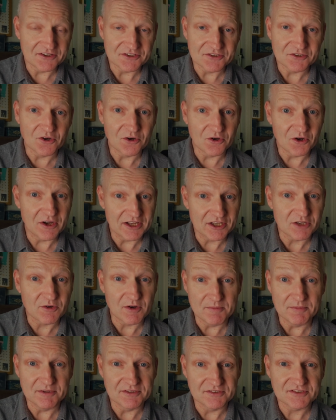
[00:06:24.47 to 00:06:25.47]
your
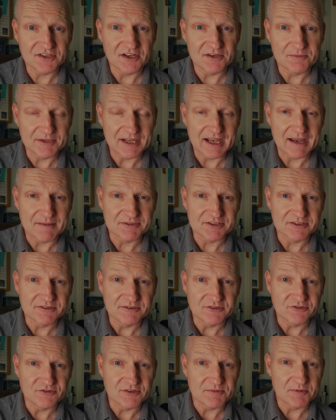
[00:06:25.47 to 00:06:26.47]
equipment's going to be
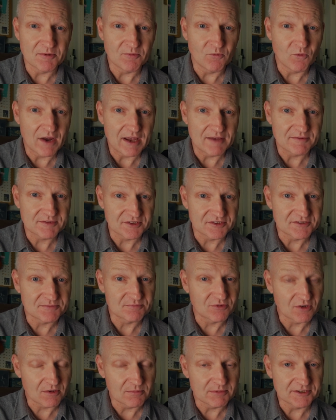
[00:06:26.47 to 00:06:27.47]
absolutely dripping wet. So it's
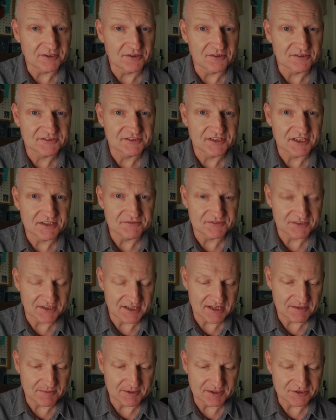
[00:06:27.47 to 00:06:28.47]
probably not safe to
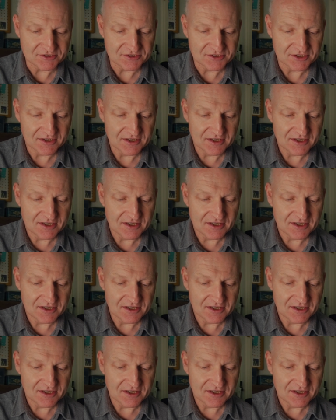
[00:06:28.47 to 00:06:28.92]
image.